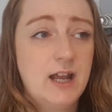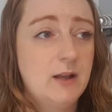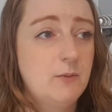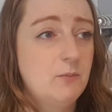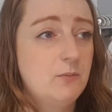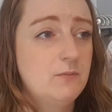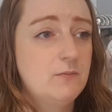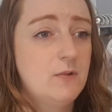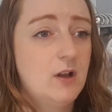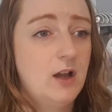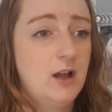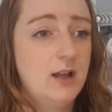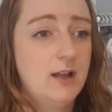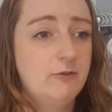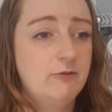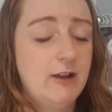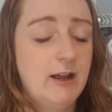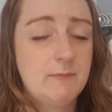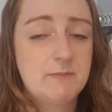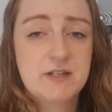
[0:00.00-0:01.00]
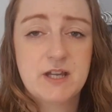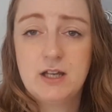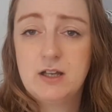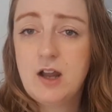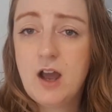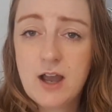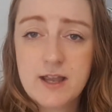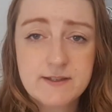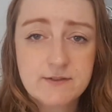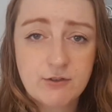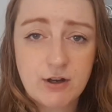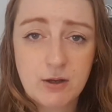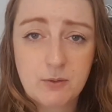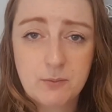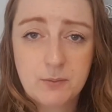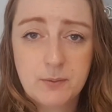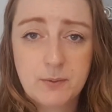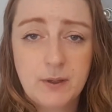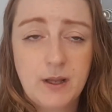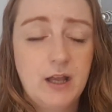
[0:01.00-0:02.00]
I wrapped Eliza
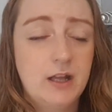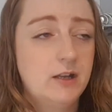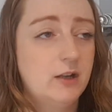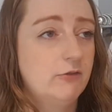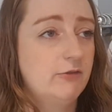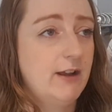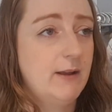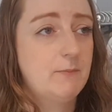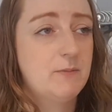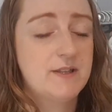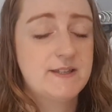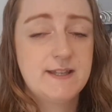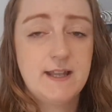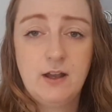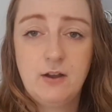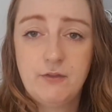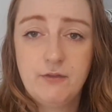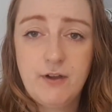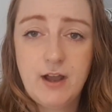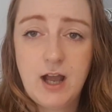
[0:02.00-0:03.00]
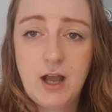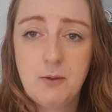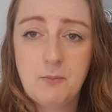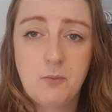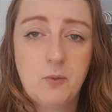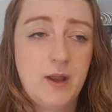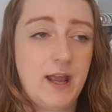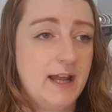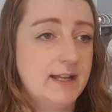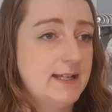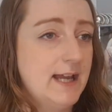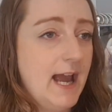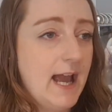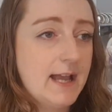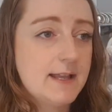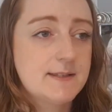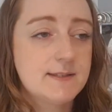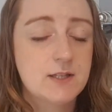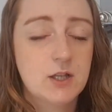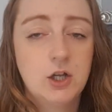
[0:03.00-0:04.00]
up and I wrapped myself up. We had
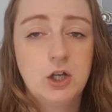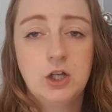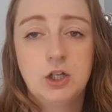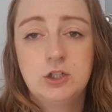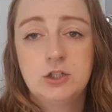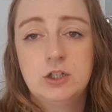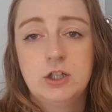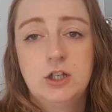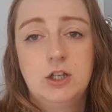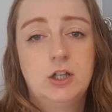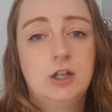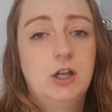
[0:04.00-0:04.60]
hats on.